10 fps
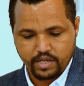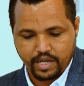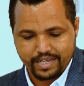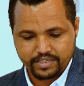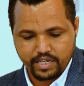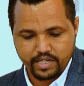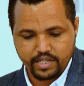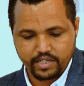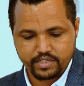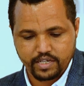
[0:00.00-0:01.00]

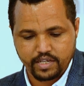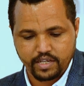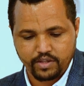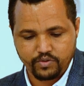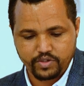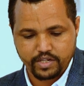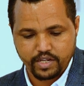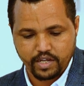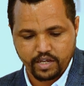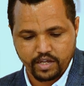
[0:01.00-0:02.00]
cascading the youth and
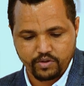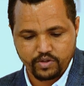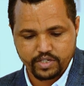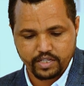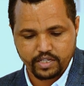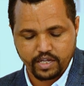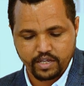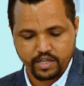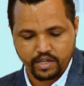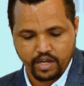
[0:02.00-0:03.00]
the adolescent
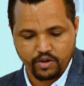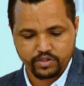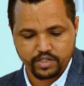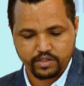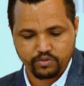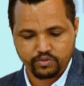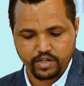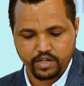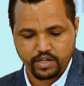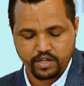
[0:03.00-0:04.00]
council to
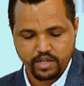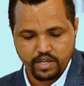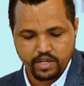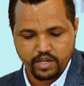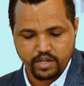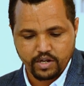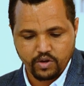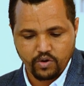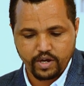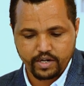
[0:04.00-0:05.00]
the
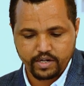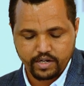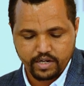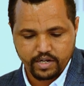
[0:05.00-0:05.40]
lower